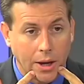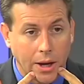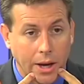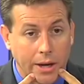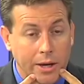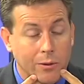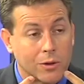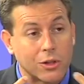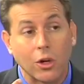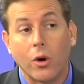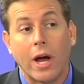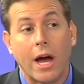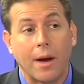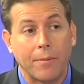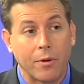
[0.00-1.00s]
and he was so
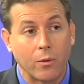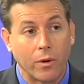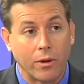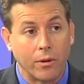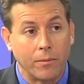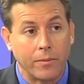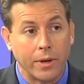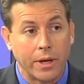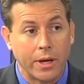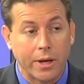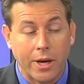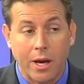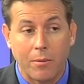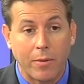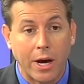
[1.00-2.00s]
happy with them, he
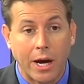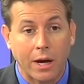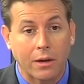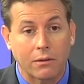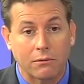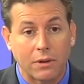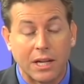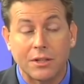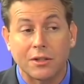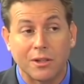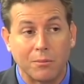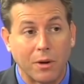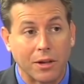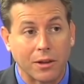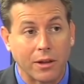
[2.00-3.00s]
came back less than a
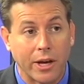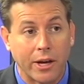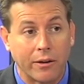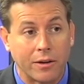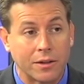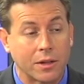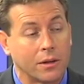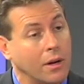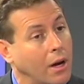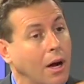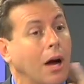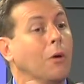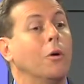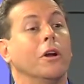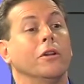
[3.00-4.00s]
month later and said,
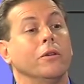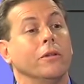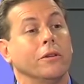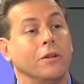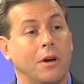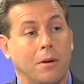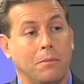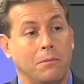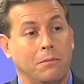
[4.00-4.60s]
I want to do the top.